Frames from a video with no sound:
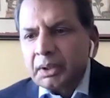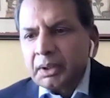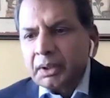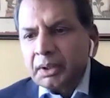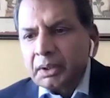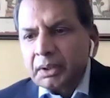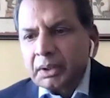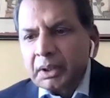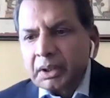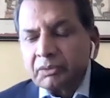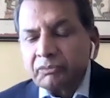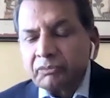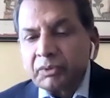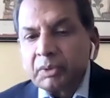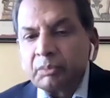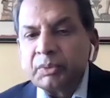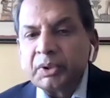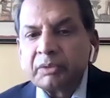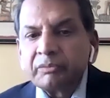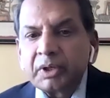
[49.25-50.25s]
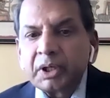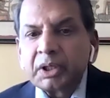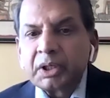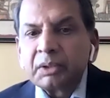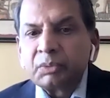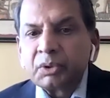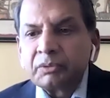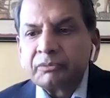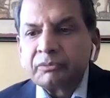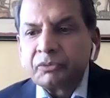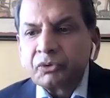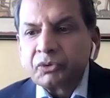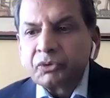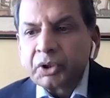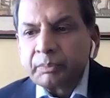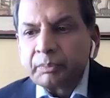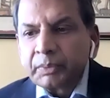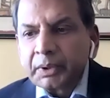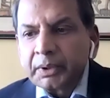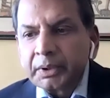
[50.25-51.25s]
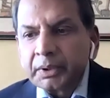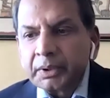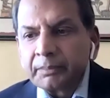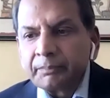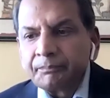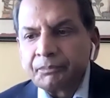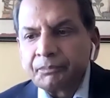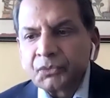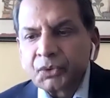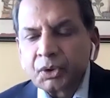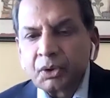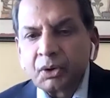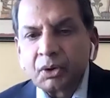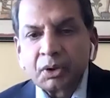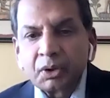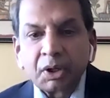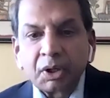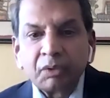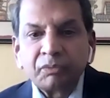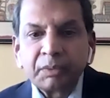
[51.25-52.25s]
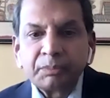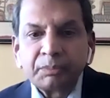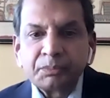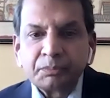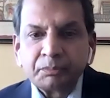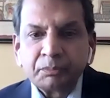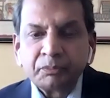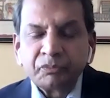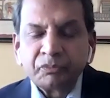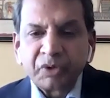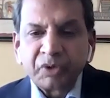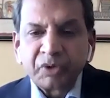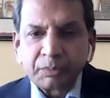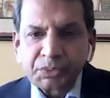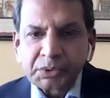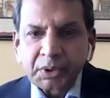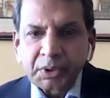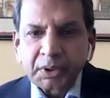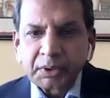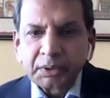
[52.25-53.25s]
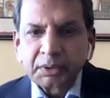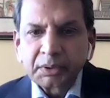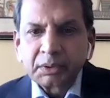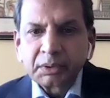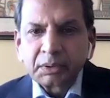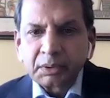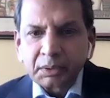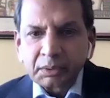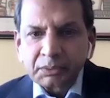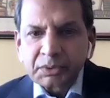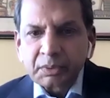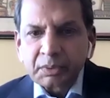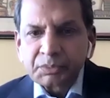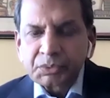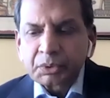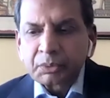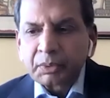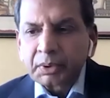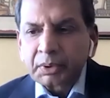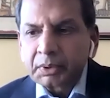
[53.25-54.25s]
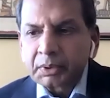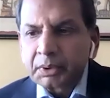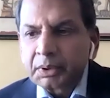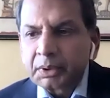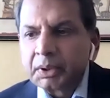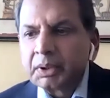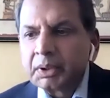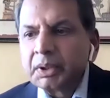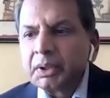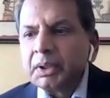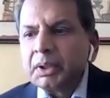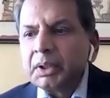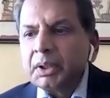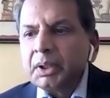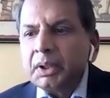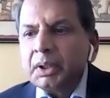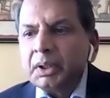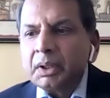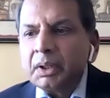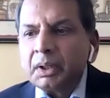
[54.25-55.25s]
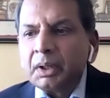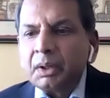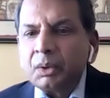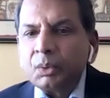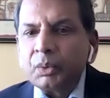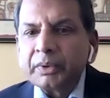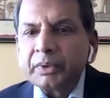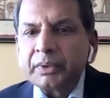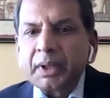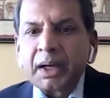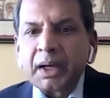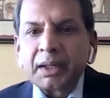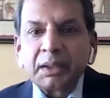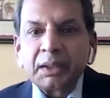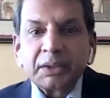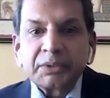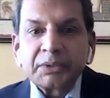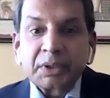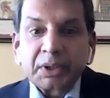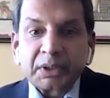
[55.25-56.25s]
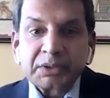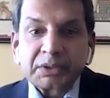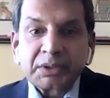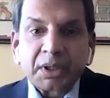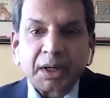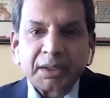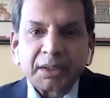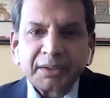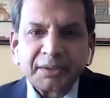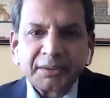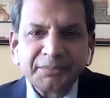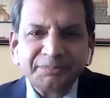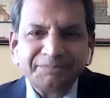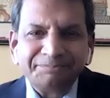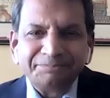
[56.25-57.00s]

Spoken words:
and will be available for replay on our website subsequently. With that, let's get started.